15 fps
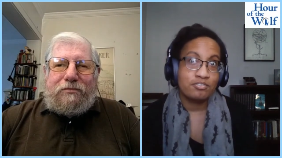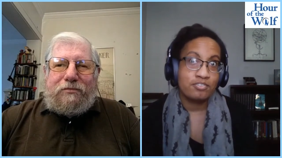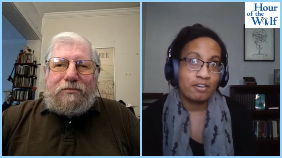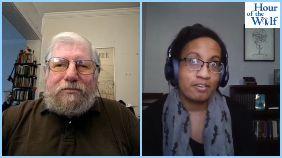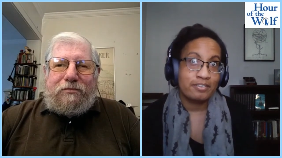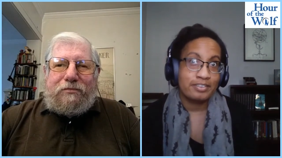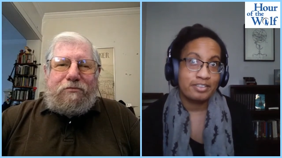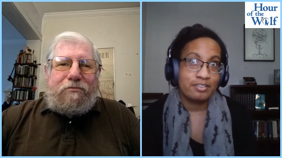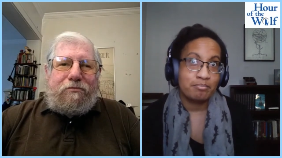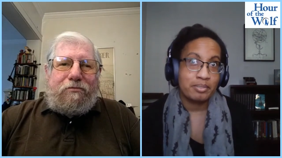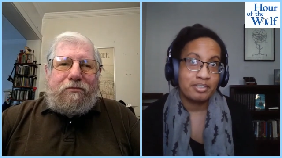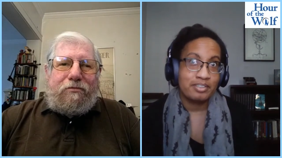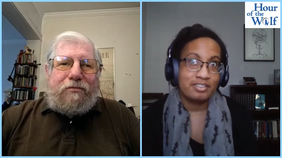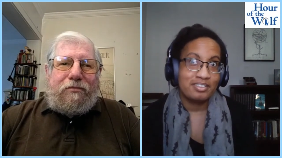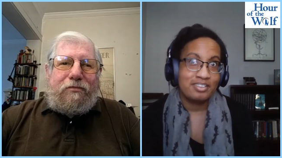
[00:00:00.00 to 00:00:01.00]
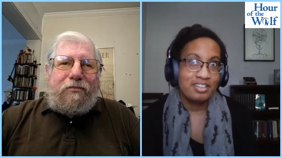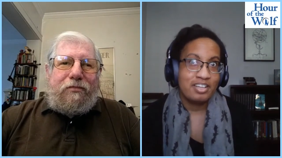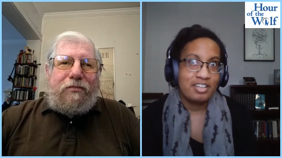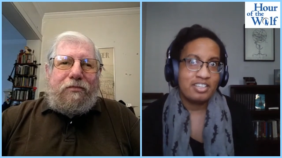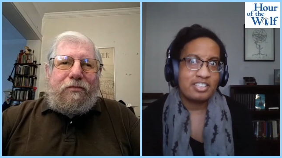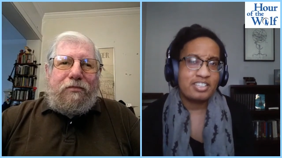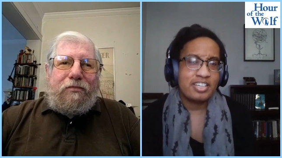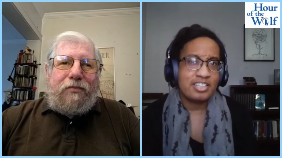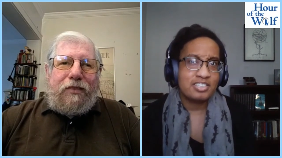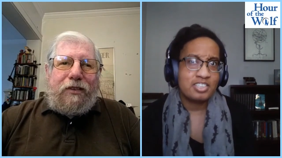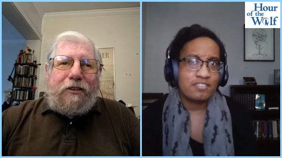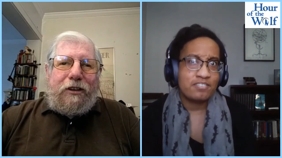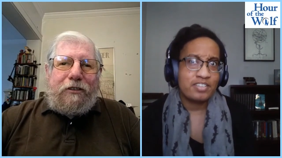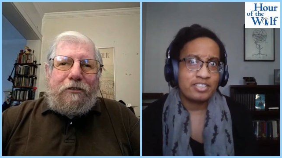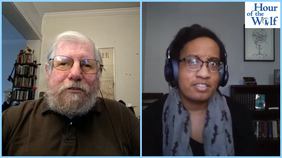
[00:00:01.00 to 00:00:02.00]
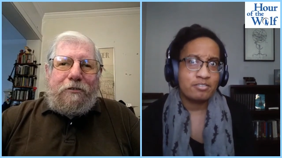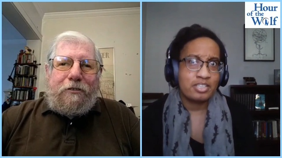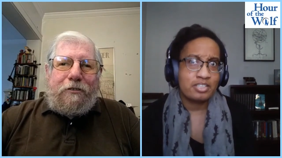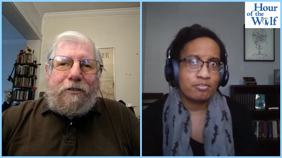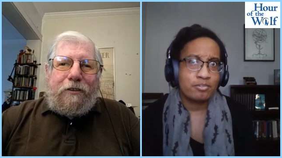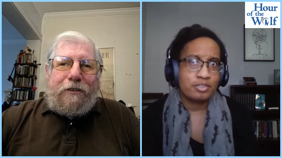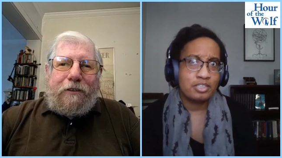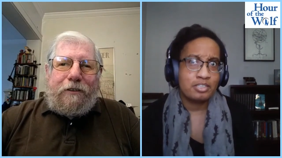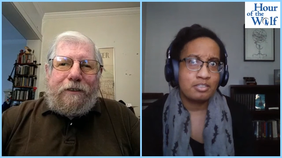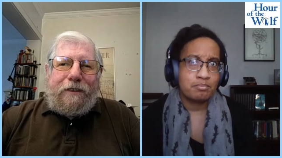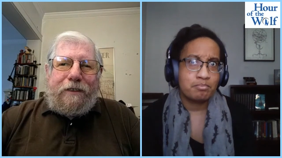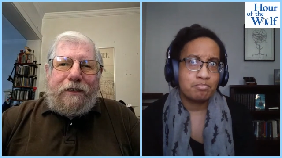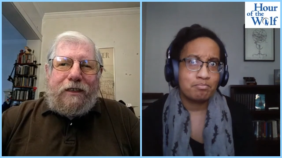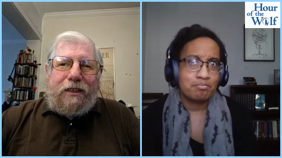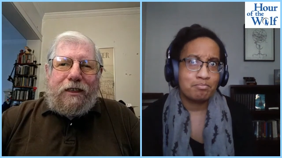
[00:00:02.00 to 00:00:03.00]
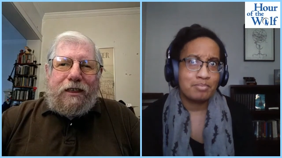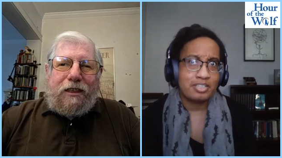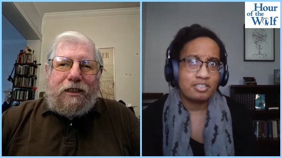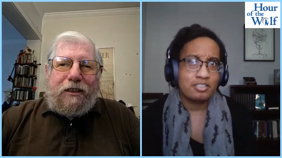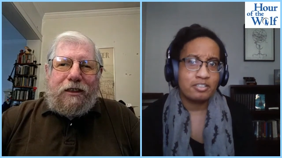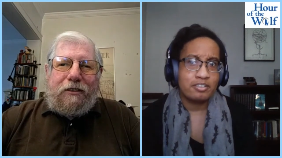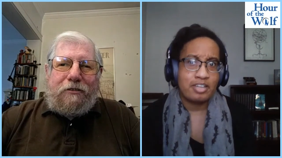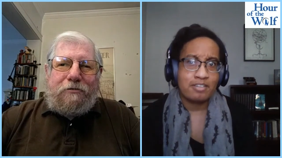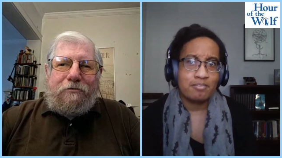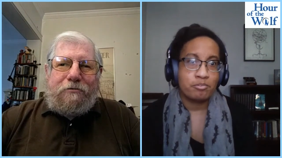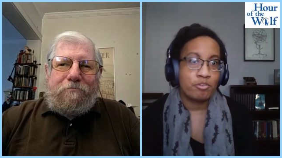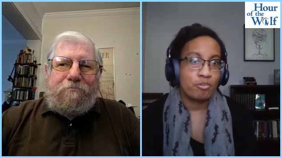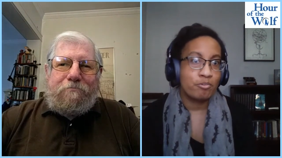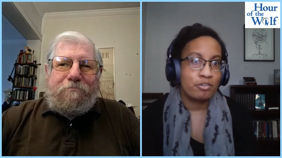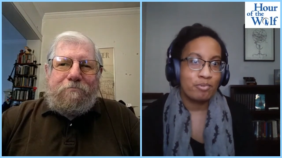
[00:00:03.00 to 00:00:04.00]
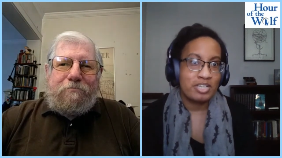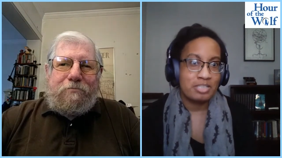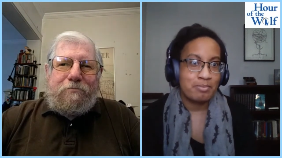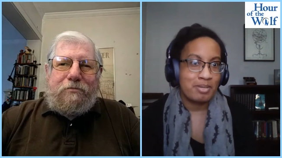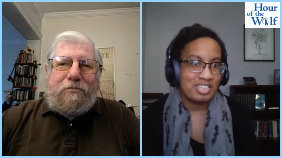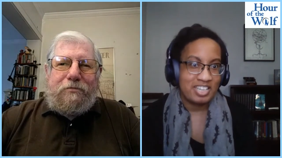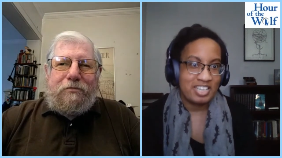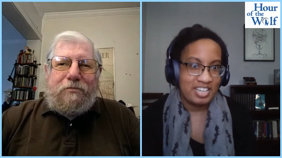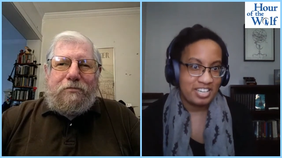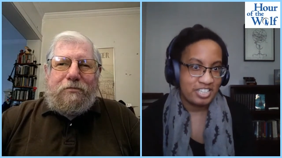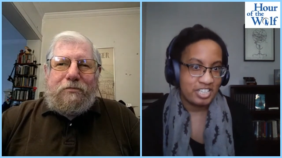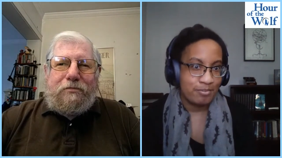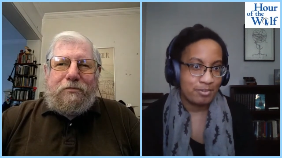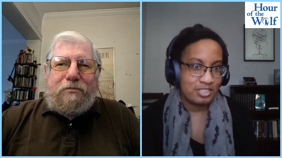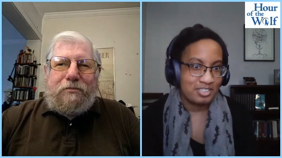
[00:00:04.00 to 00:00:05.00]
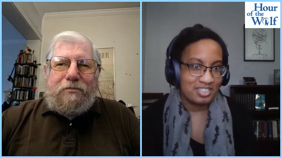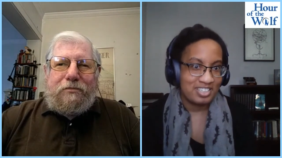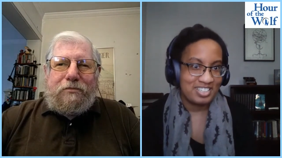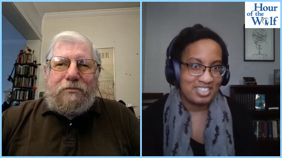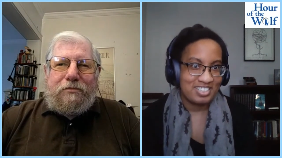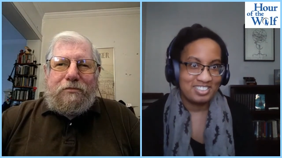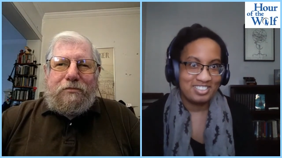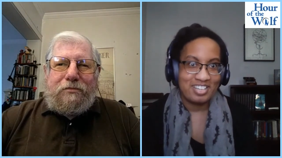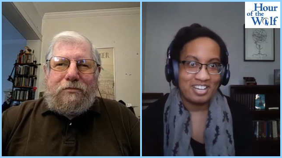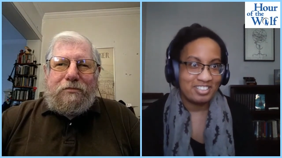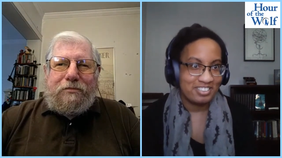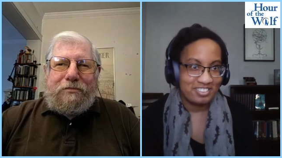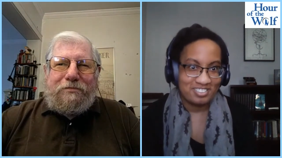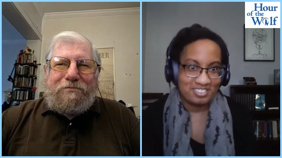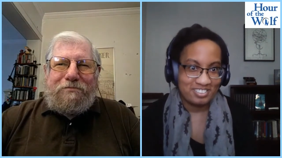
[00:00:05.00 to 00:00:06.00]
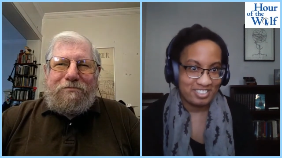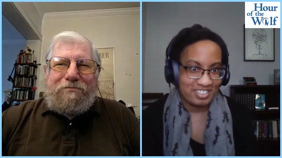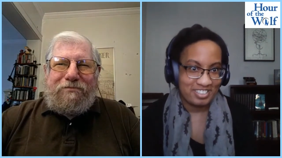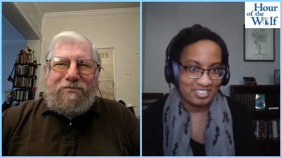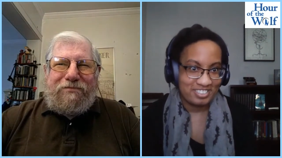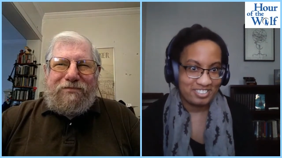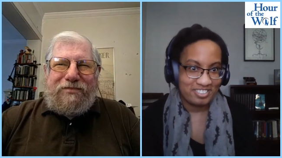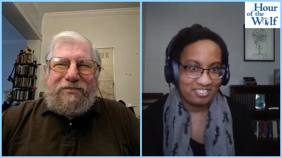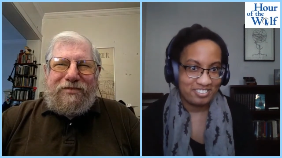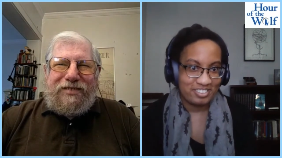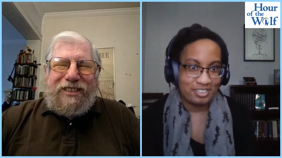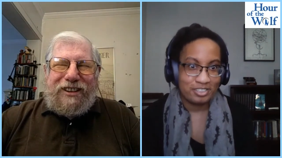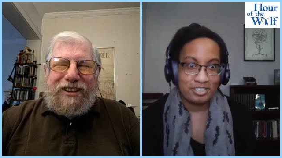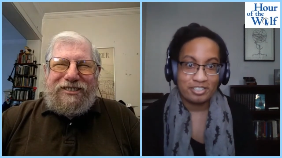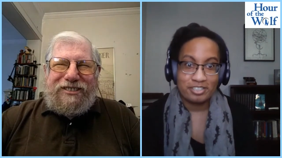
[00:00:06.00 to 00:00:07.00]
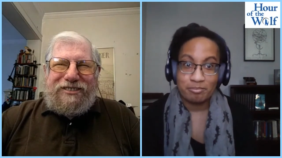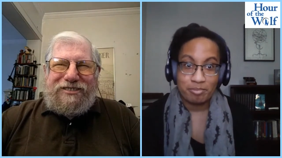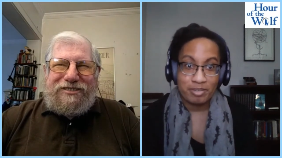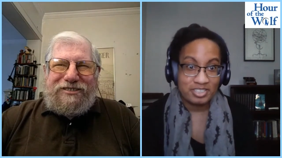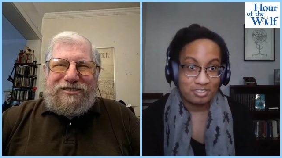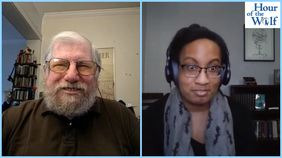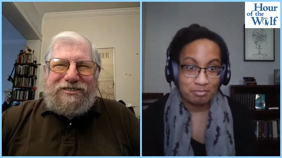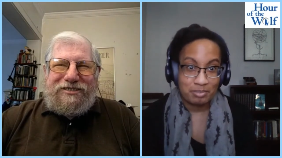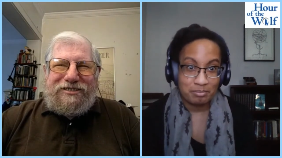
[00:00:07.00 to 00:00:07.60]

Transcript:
Speaker 1: far in it, but I think they had stuff like that was like really like you know have him throwing away his medication, which is like not a good thing to show young, young impressive